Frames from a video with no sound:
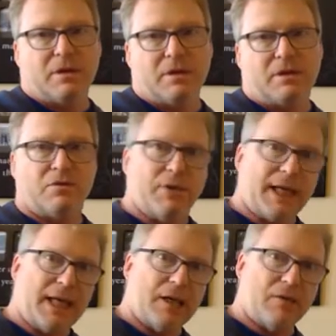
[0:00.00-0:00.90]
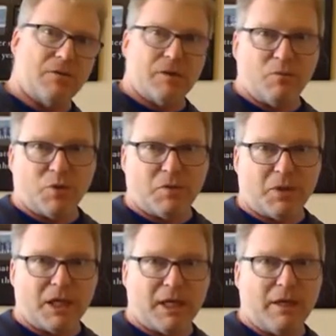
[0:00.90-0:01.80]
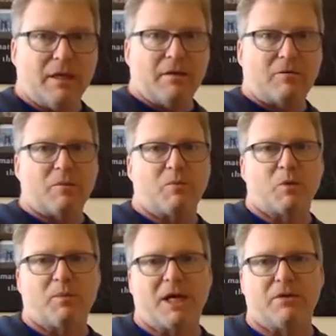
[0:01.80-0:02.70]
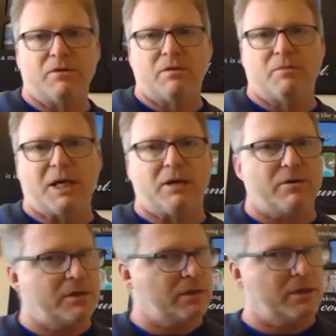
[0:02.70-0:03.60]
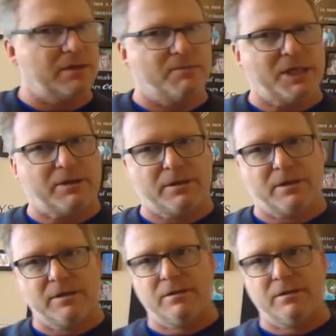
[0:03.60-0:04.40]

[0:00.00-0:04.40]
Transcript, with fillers: Uh, do I add or do I multiply? Remember, power to a power is a lot of power,